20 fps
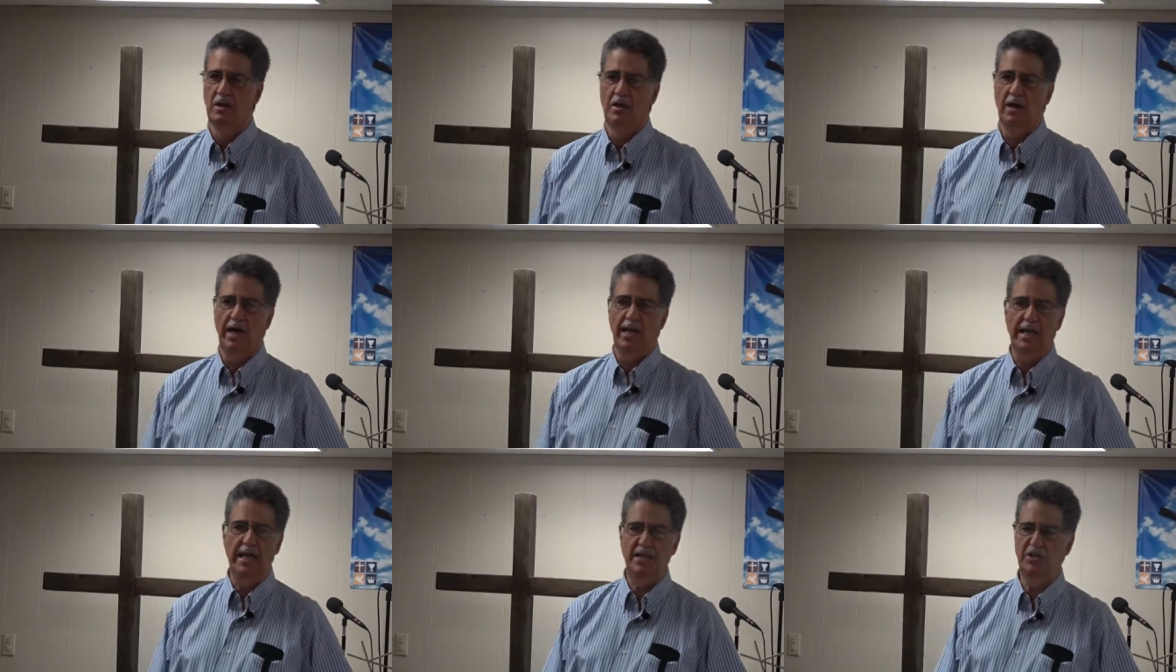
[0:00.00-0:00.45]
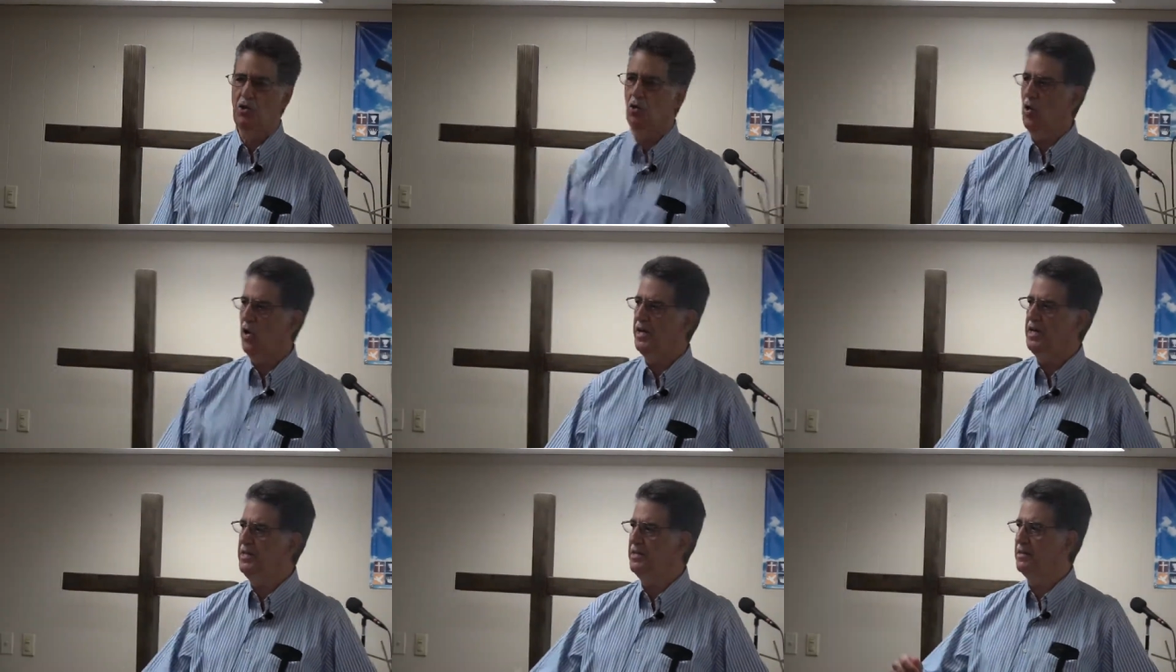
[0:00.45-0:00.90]
And he's
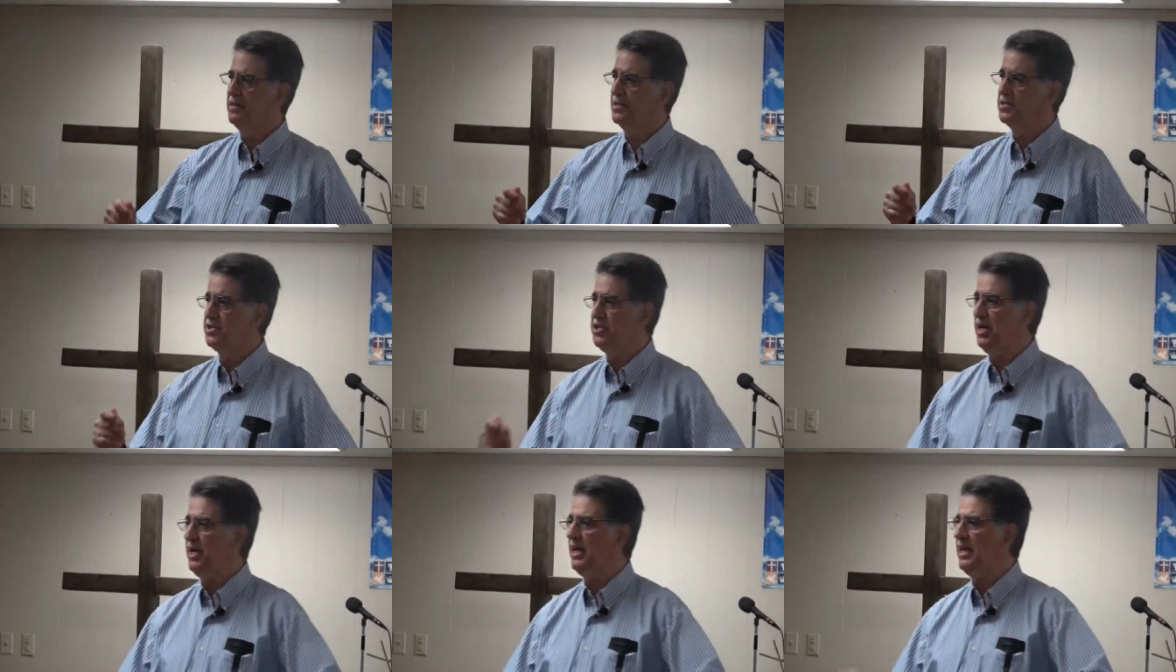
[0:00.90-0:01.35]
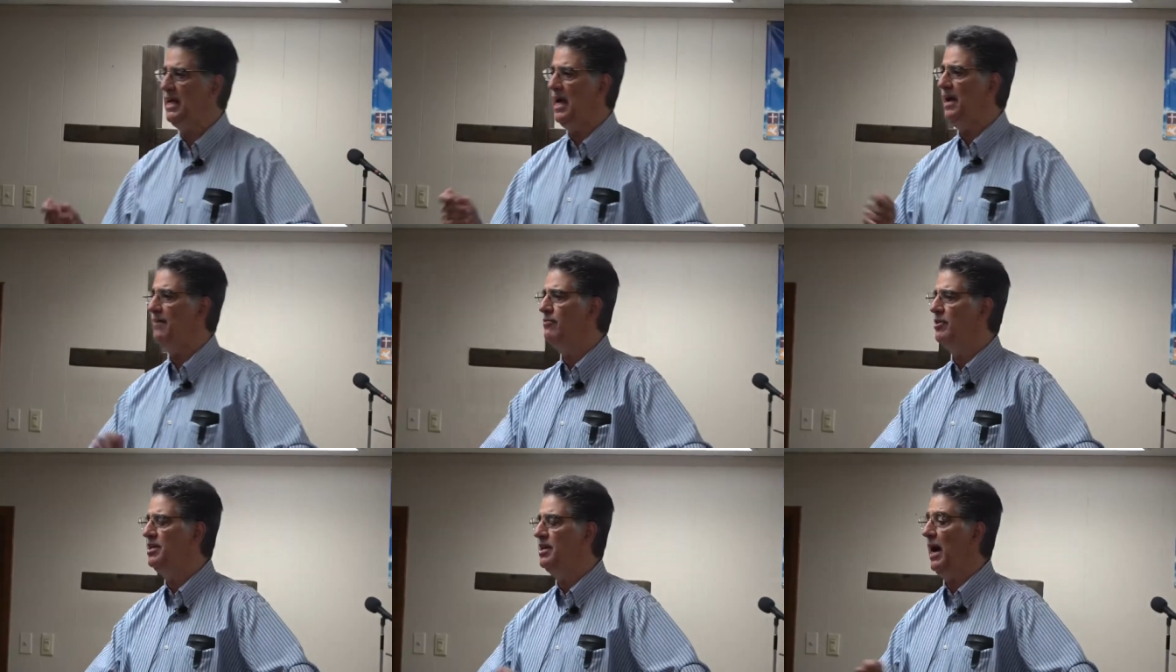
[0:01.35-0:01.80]
going into the city
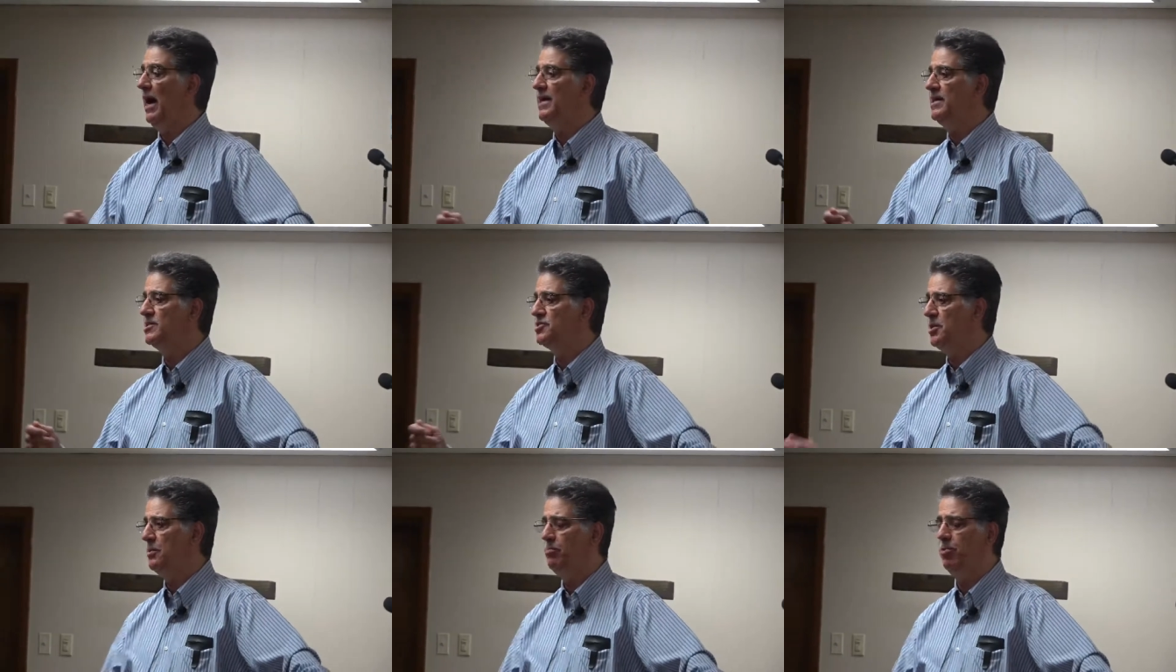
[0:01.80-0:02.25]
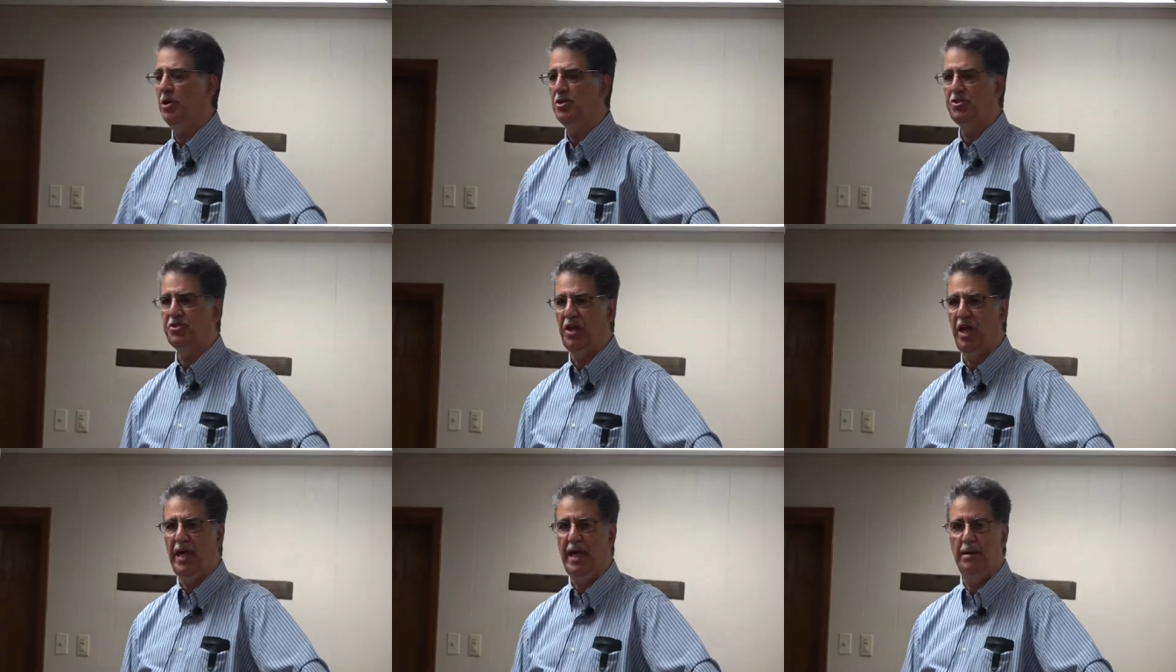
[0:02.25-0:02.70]
every night as he
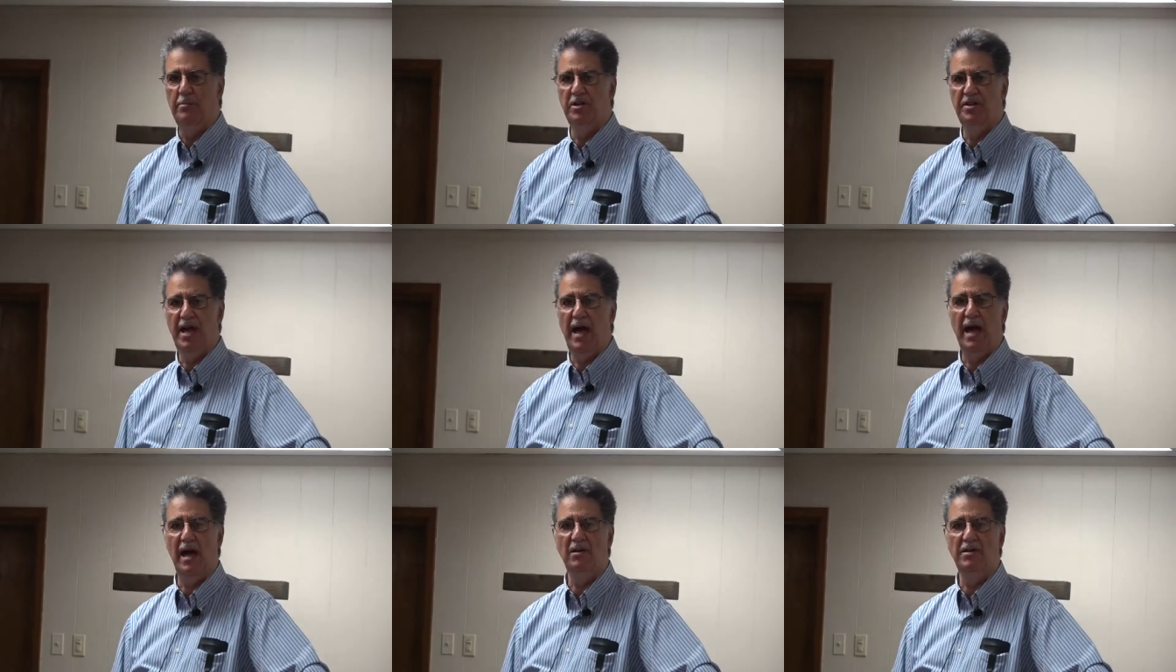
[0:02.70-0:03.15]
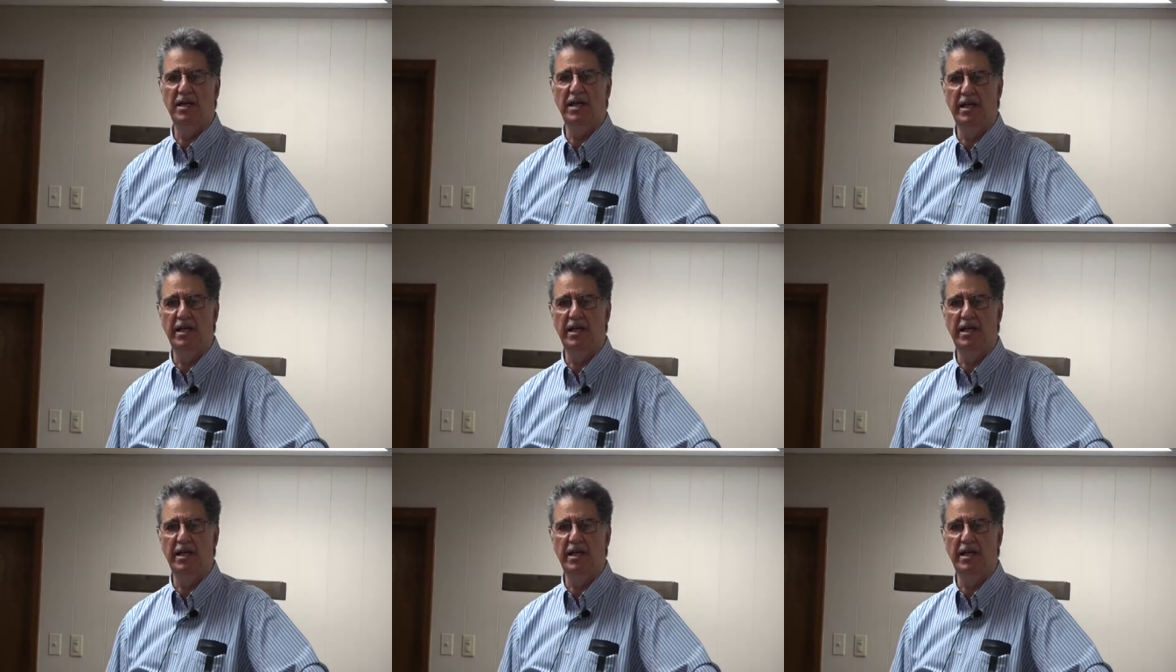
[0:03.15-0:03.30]
puts the hammer down,